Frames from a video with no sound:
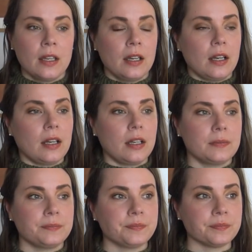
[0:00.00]

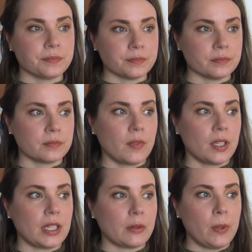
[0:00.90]

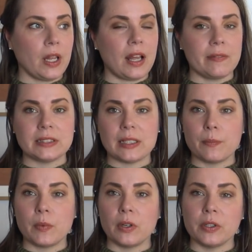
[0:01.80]
that will have
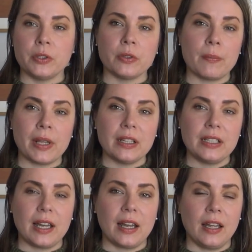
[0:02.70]
some more
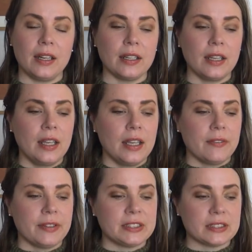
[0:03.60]
durability, and
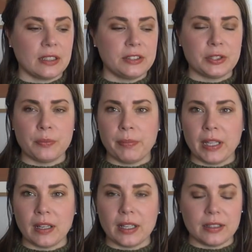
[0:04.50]
if it starts to
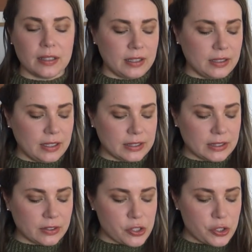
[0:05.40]
peel it
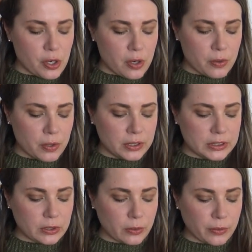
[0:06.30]
doesn't show
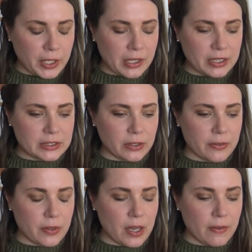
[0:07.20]
so quickly? So
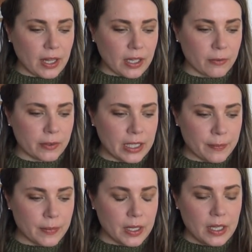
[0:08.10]
if you have like a
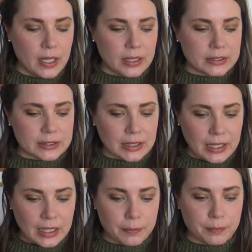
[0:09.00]
really
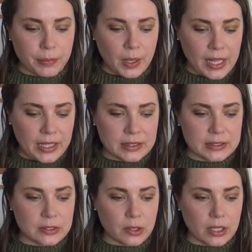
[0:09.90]
sleek plain
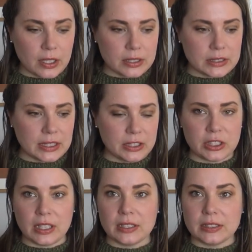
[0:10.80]
stockinette
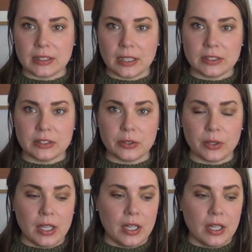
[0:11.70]
stitch and it starts to